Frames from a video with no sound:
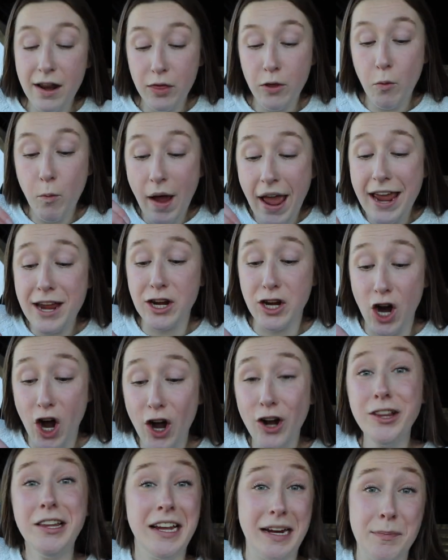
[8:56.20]
of the way,
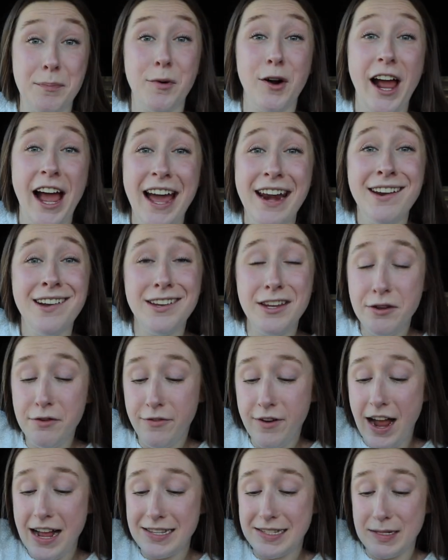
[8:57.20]
garlic bread.
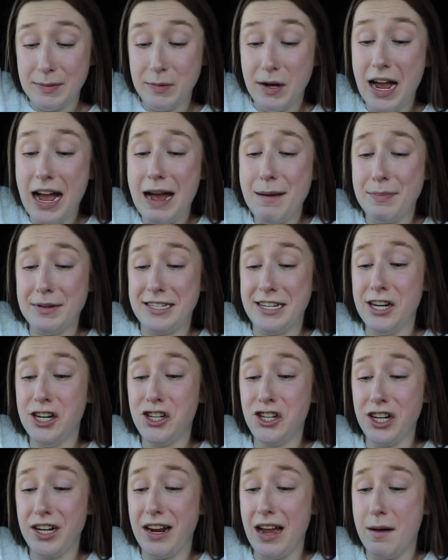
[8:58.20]
You've got some
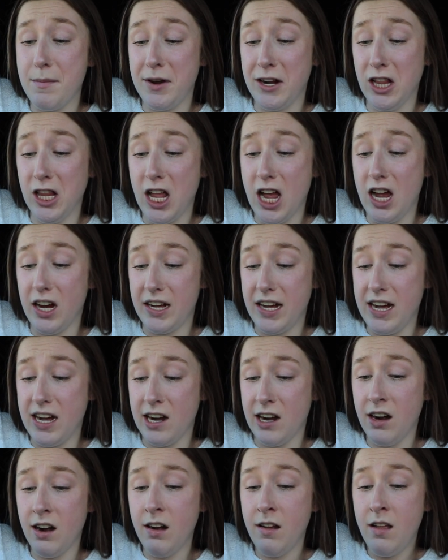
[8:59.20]
competition coming along
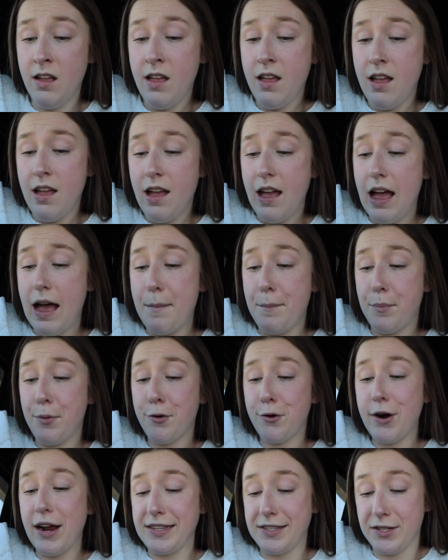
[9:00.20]
here. A
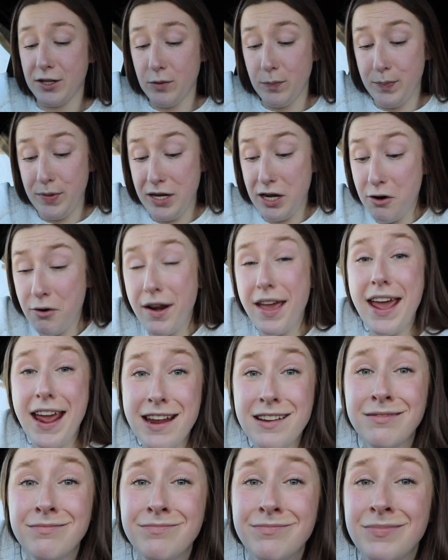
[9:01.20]
pretzel
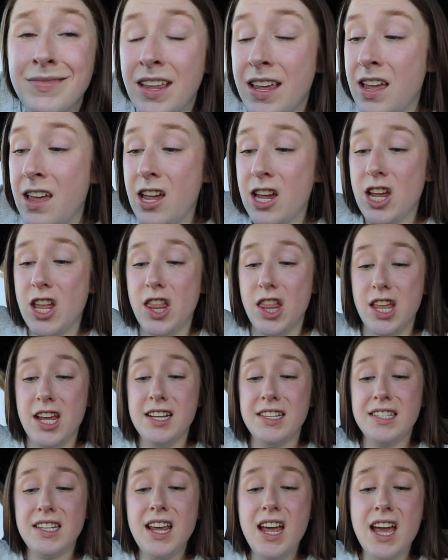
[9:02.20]
beauty.
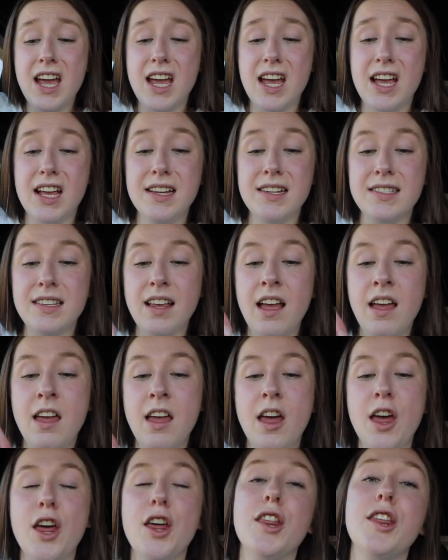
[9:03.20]
This is
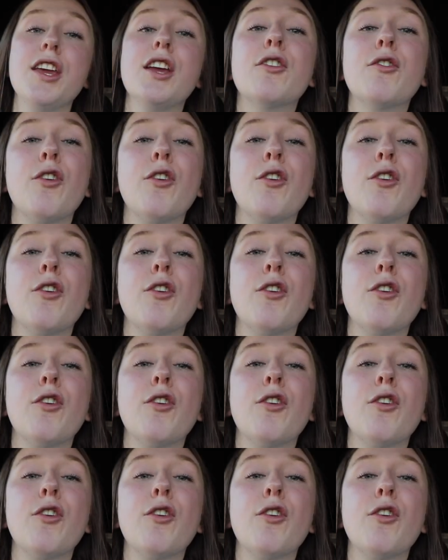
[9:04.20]
the